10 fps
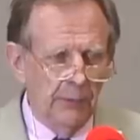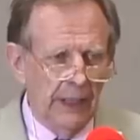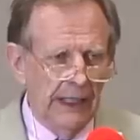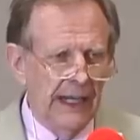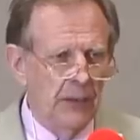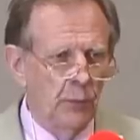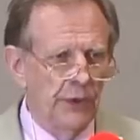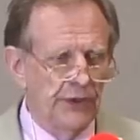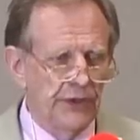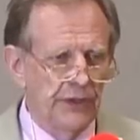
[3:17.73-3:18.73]
My aim
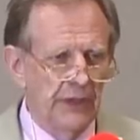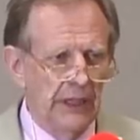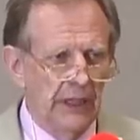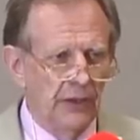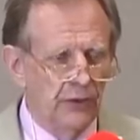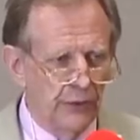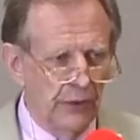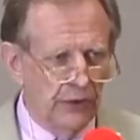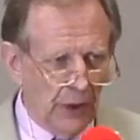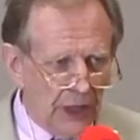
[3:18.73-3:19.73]
was to,
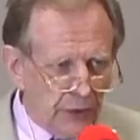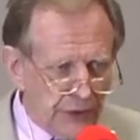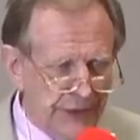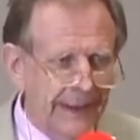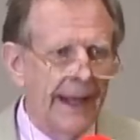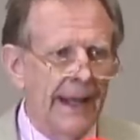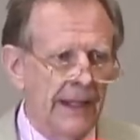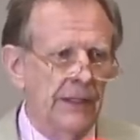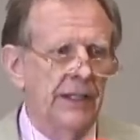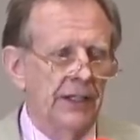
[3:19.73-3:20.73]
to
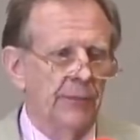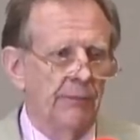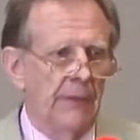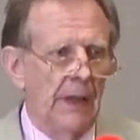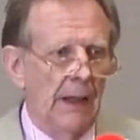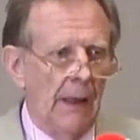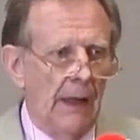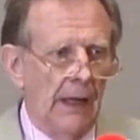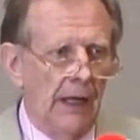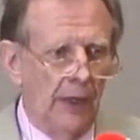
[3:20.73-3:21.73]
understand him
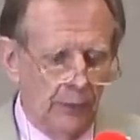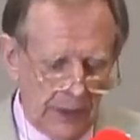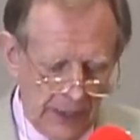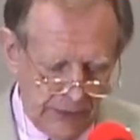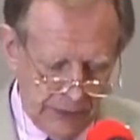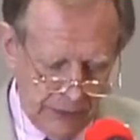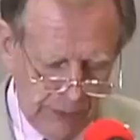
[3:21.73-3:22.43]
uh, rather than